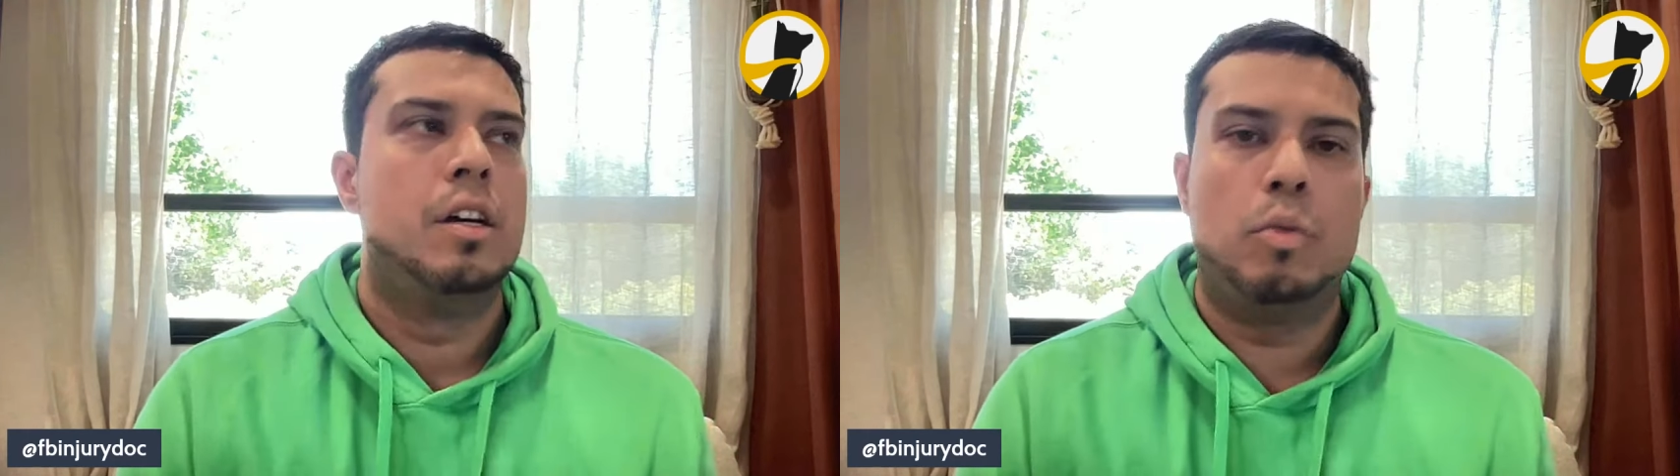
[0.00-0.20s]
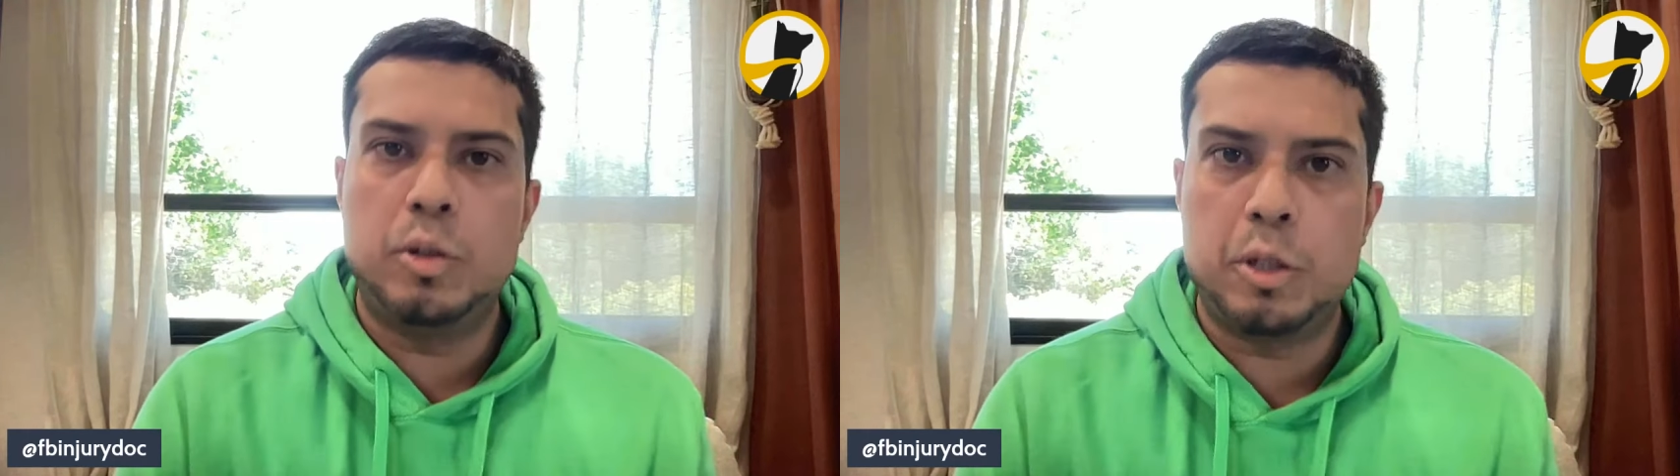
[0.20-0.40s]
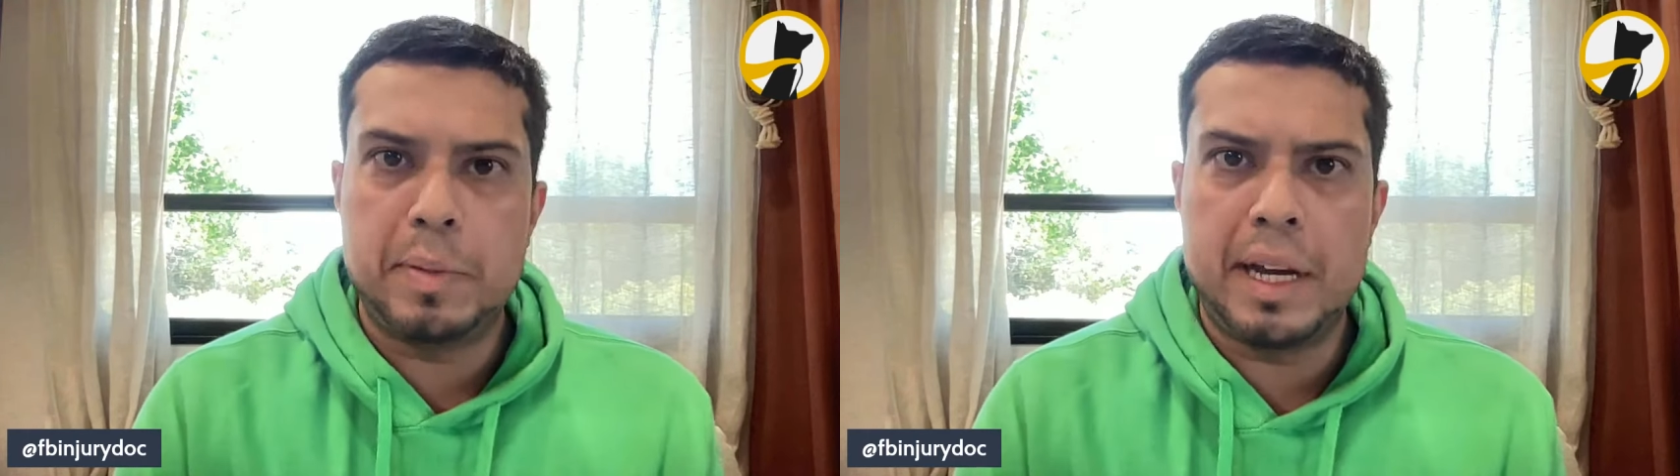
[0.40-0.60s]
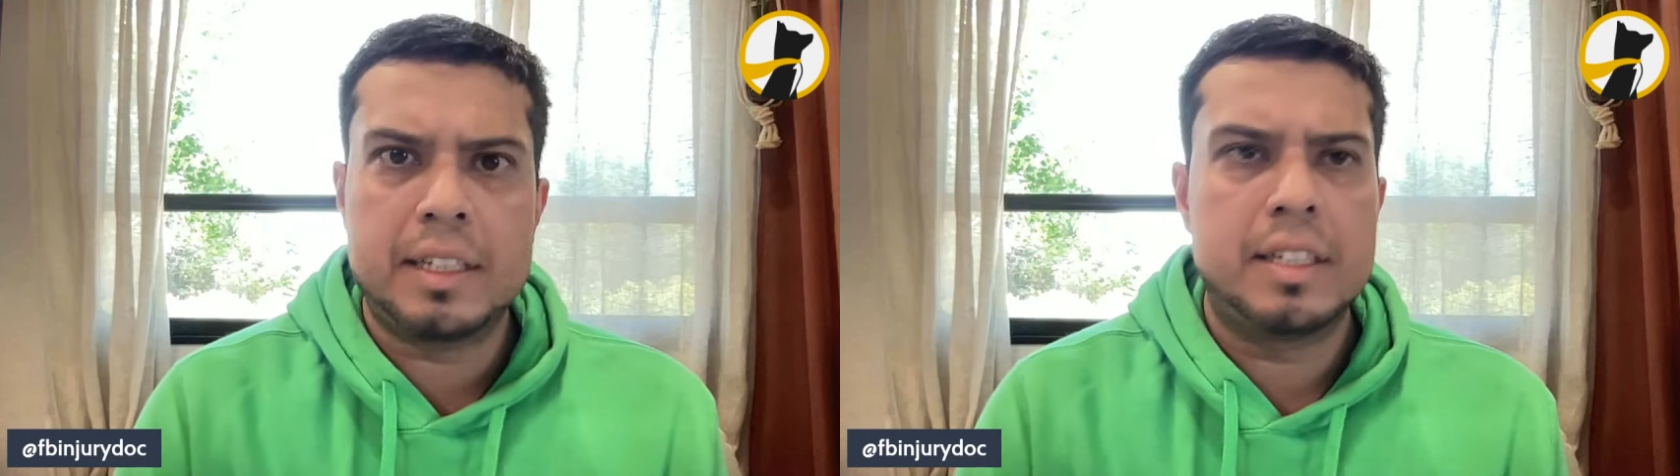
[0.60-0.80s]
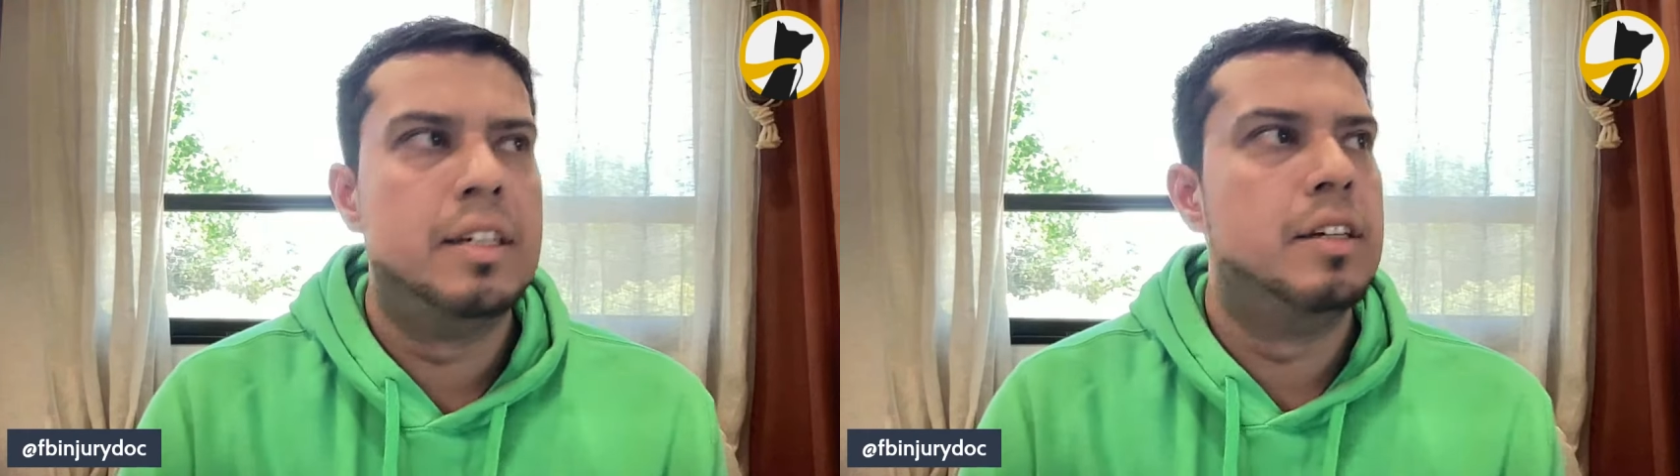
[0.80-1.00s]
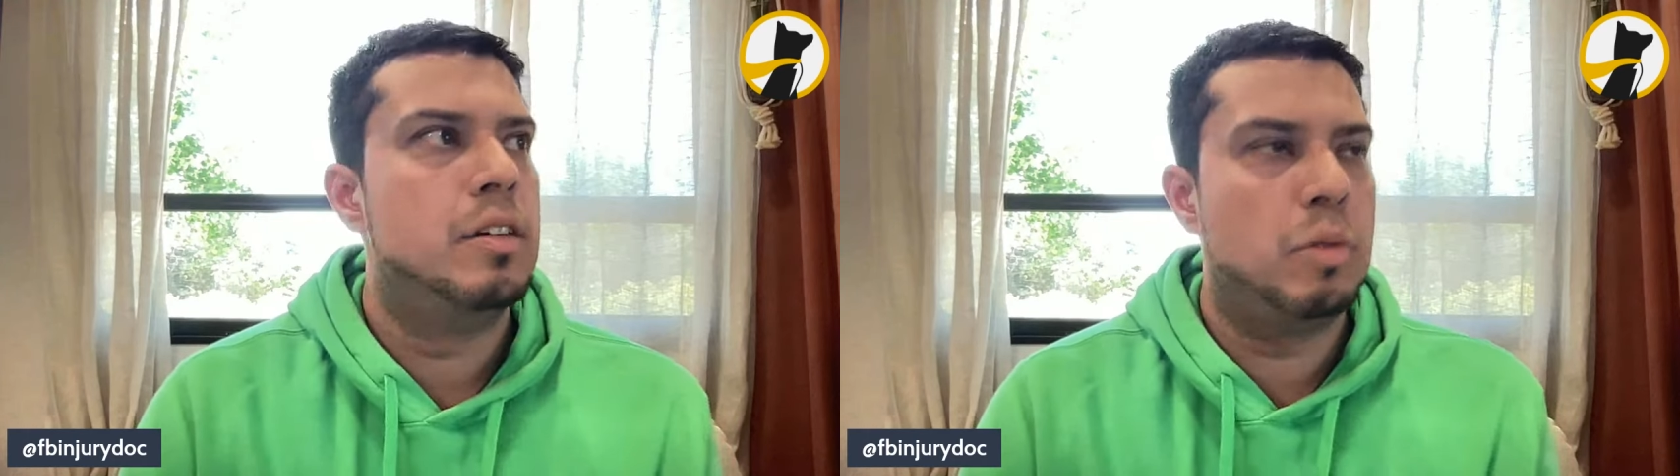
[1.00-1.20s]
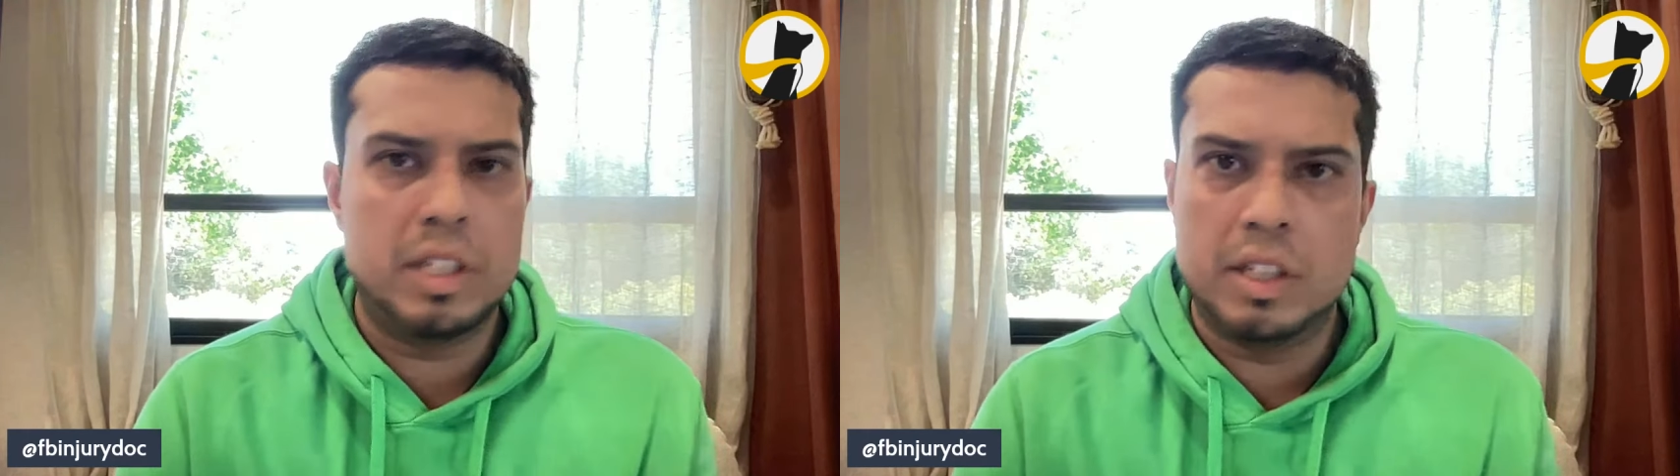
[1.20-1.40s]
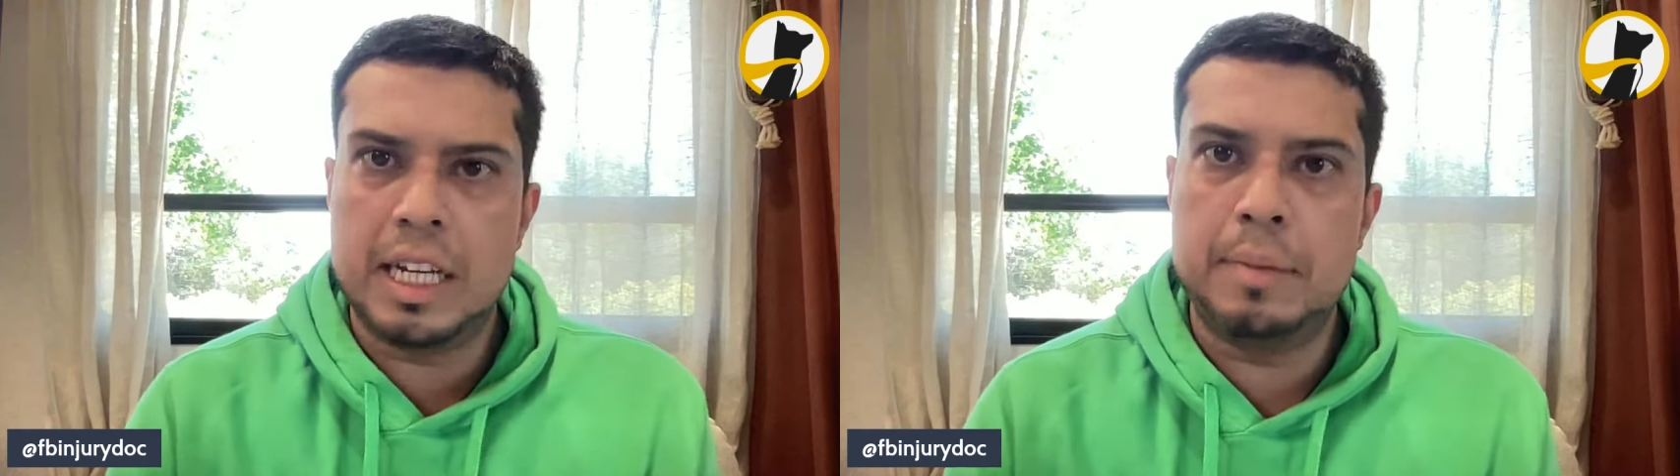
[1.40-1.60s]
what to expect, what
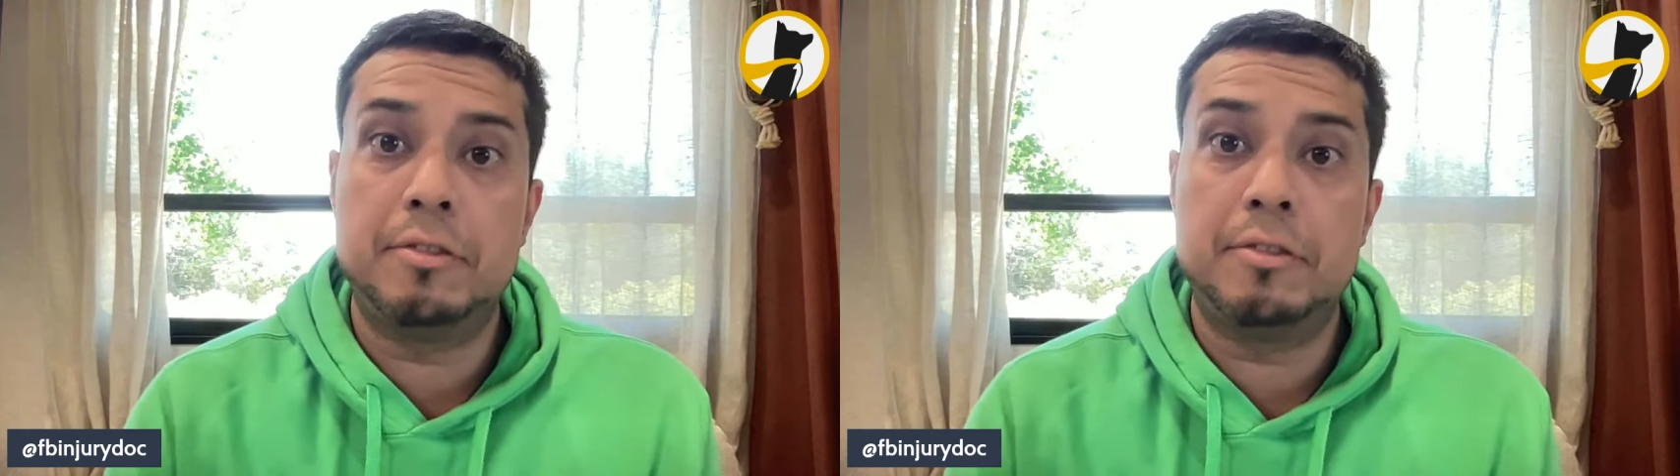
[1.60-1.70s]
to look at.